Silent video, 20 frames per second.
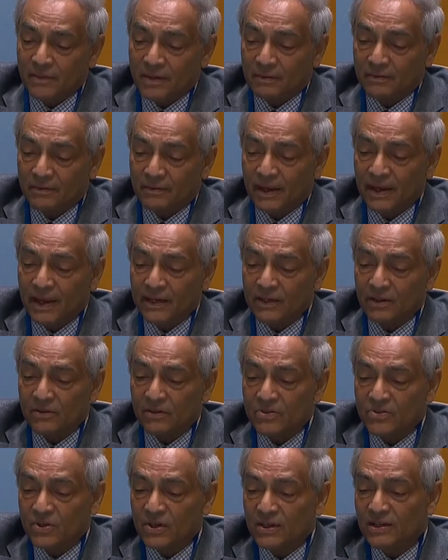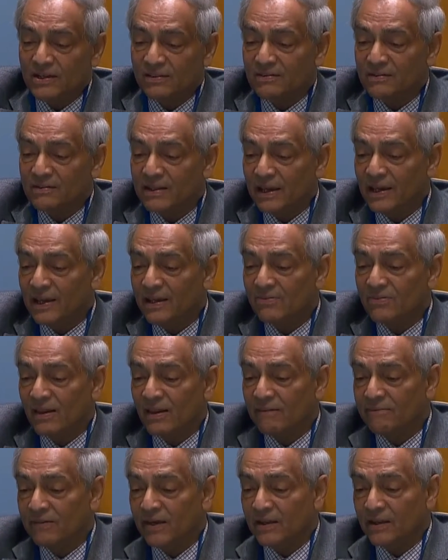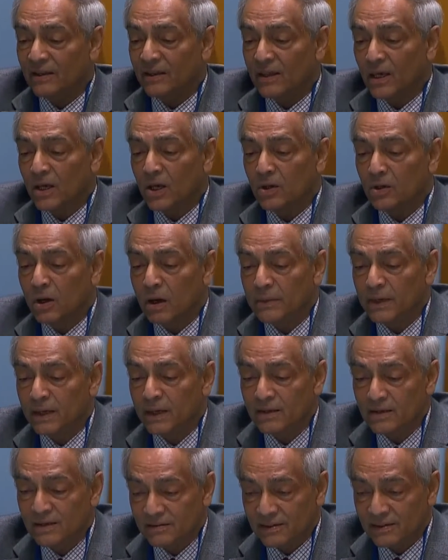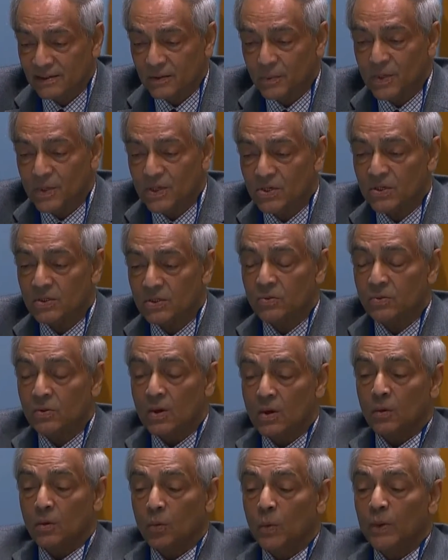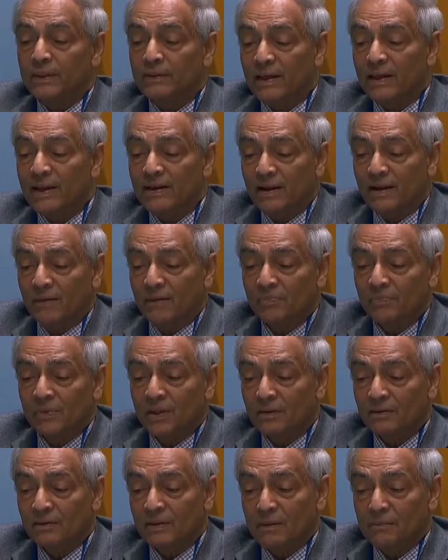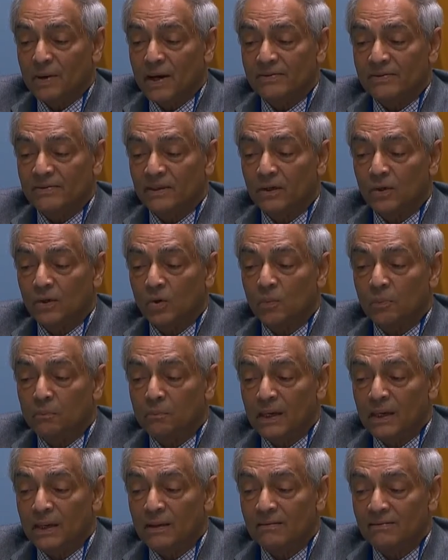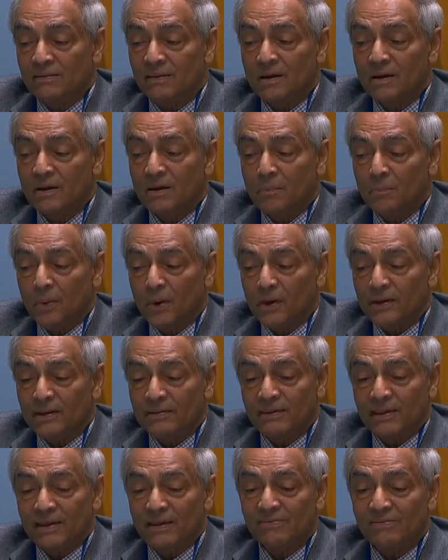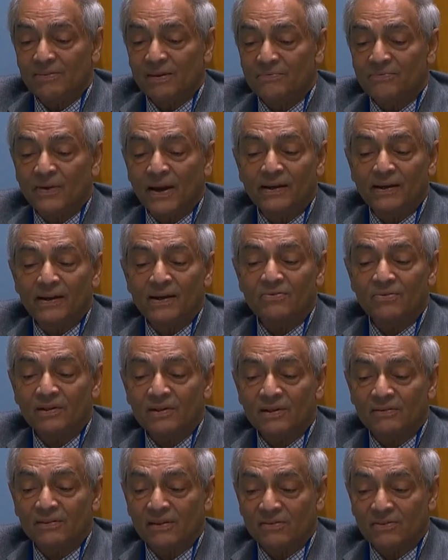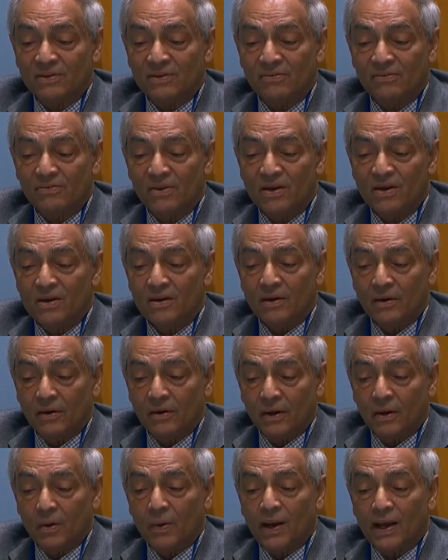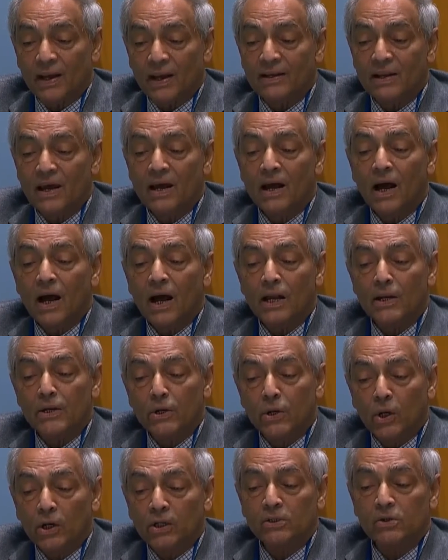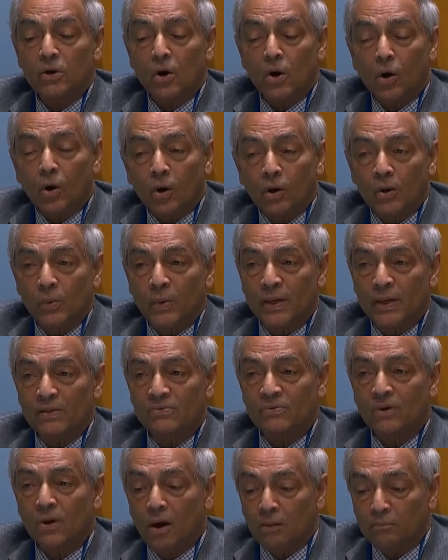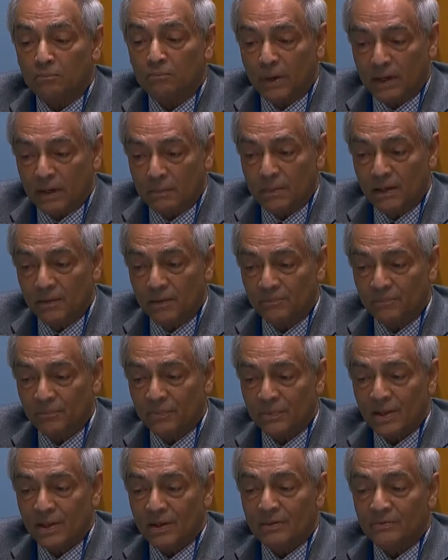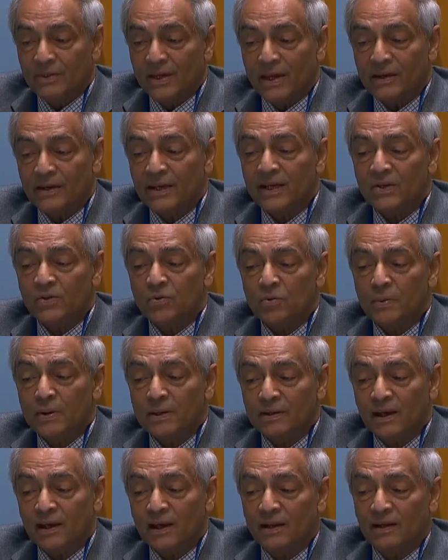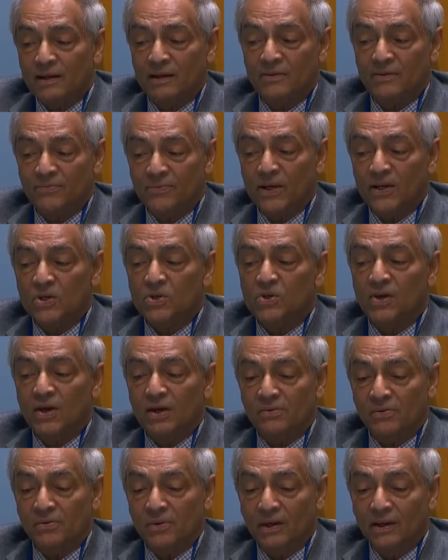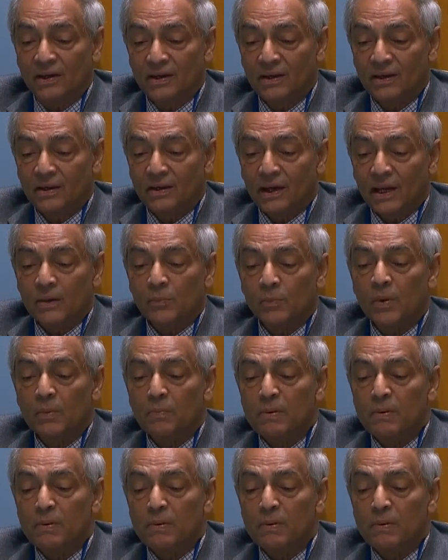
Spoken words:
the heterogeneous needs and varying economic situations within the MIC group means policies and financial assistance required are not always comparable. They need to be tailored for each country. It would be